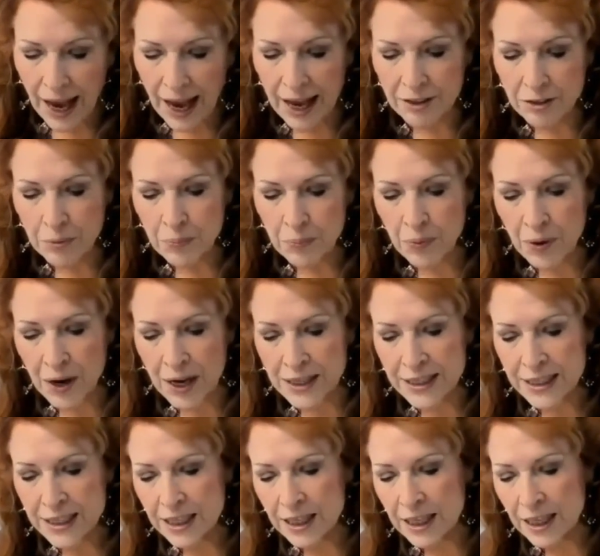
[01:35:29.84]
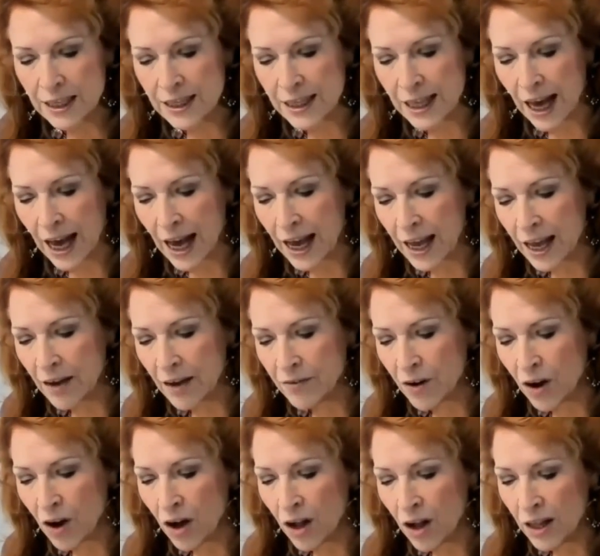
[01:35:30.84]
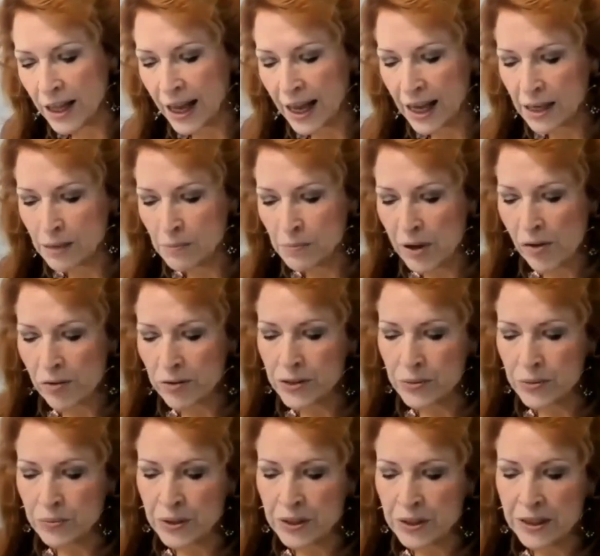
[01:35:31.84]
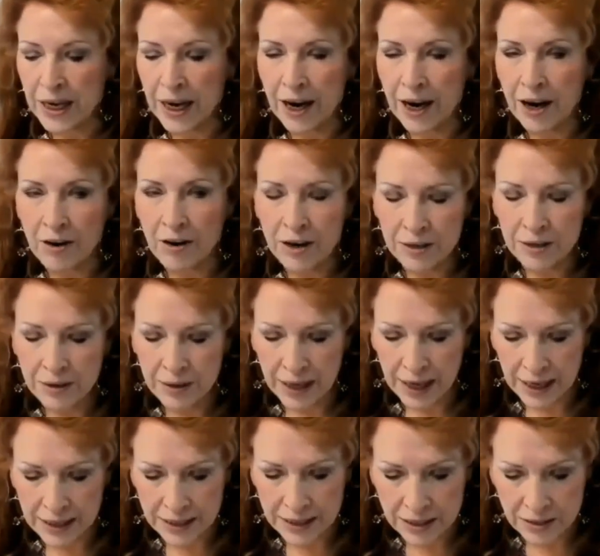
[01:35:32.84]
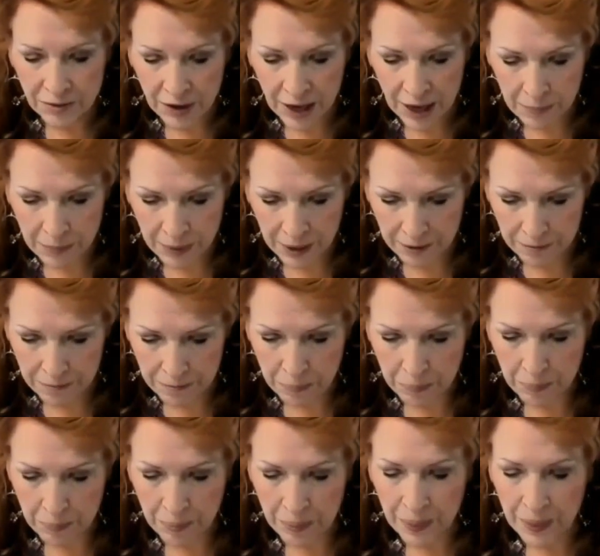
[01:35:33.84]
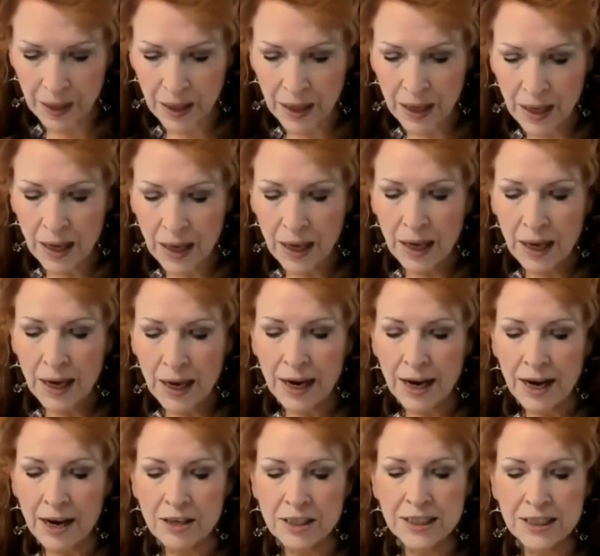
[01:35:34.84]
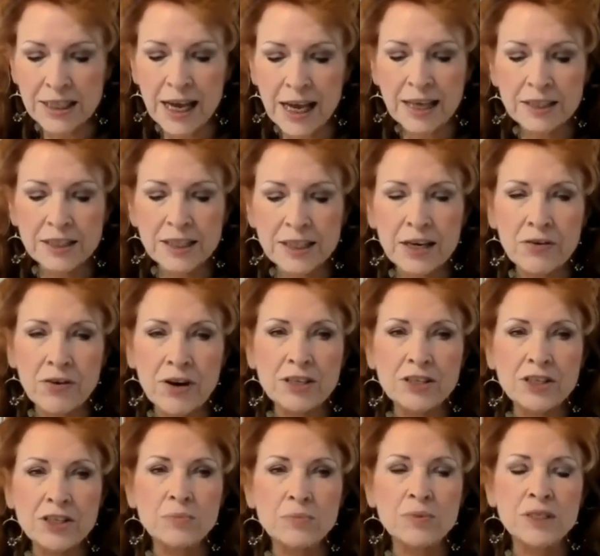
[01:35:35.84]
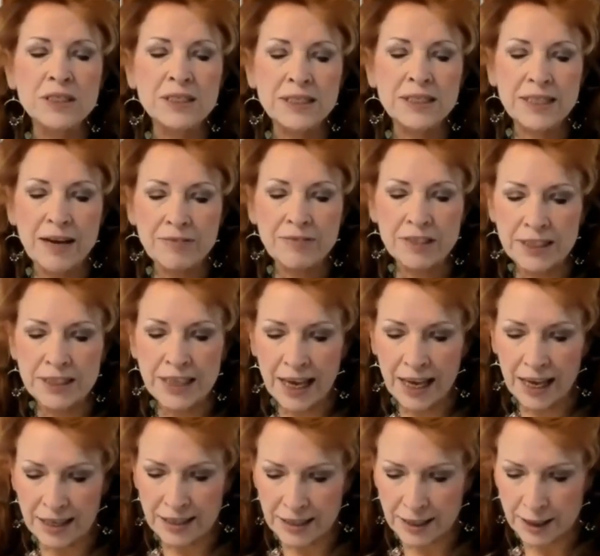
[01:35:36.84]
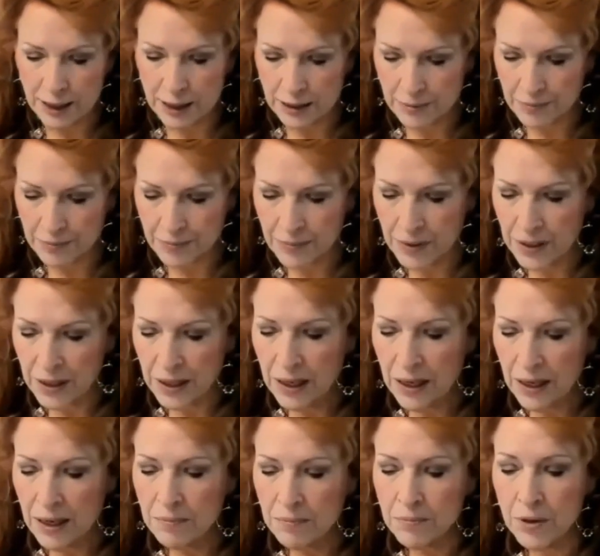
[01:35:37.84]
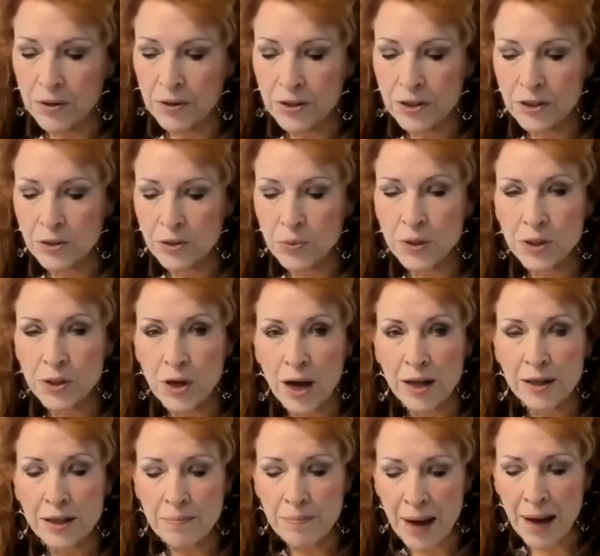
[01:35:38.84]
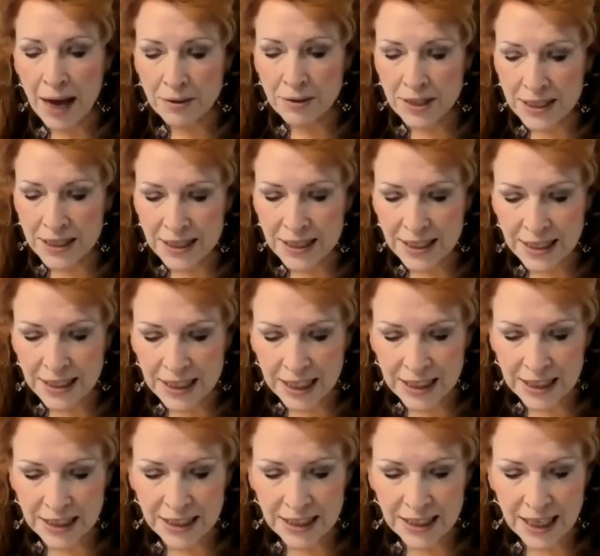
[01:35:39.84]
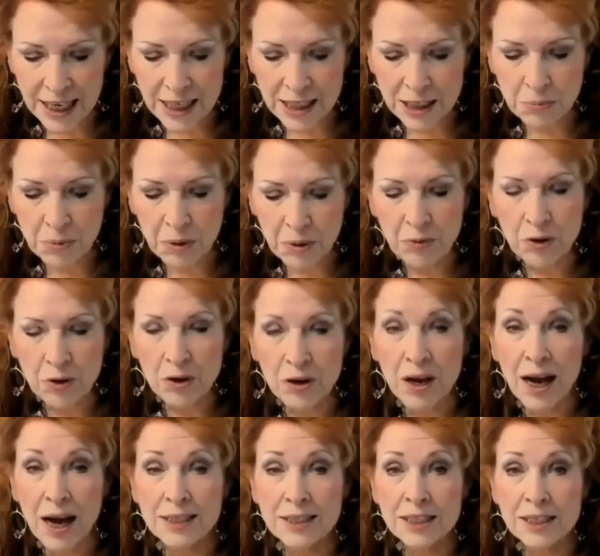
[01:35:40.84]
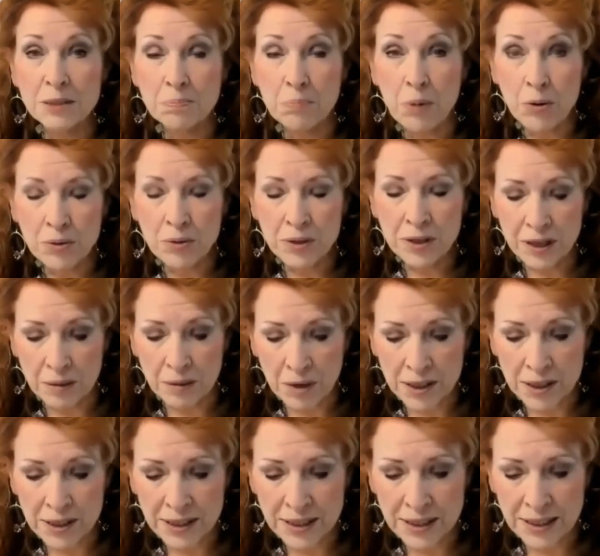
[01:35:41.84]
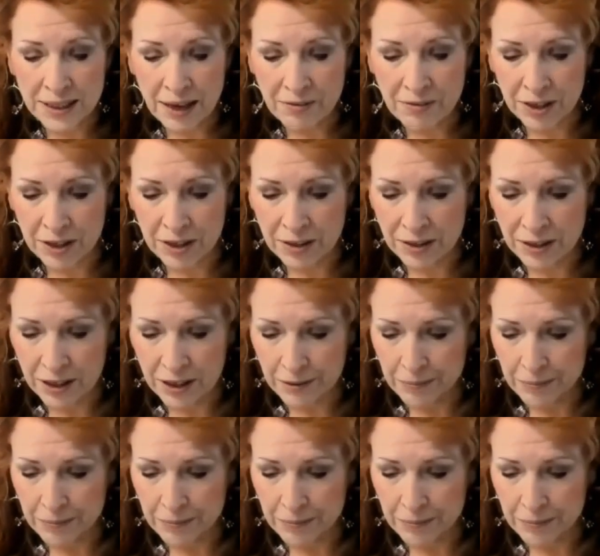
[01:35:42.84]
And the breast and the thigh of all animals went to Aaron and his family. Aaron's consecration was seven days. Moses was on the mountain six days before God spoke to him on the seventh.